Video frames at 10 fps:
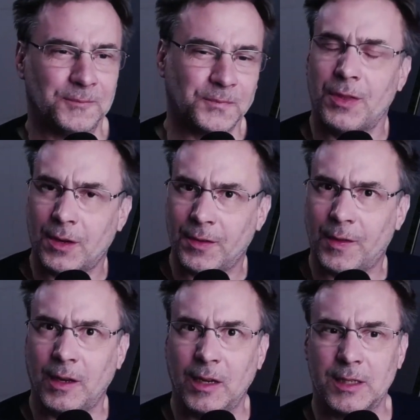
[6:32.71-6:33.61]
The third
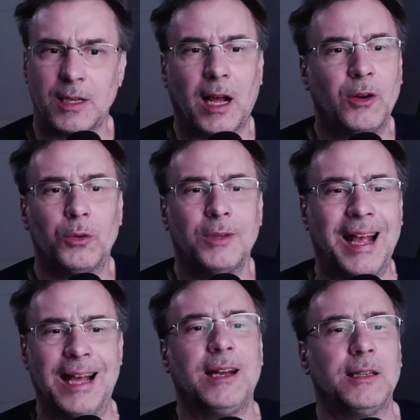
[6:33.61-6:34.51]
thing is I don't
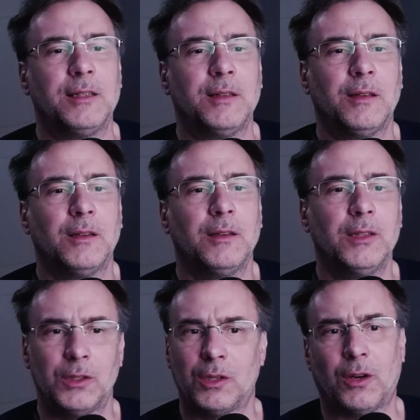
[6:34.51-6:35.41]
edit
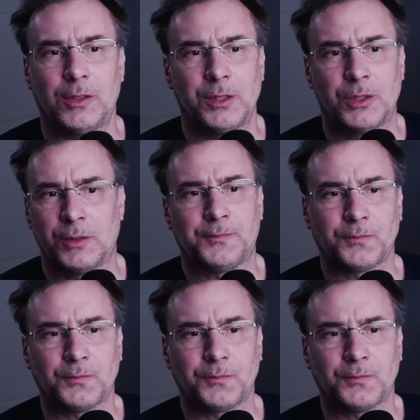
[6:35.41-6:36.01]
guitars.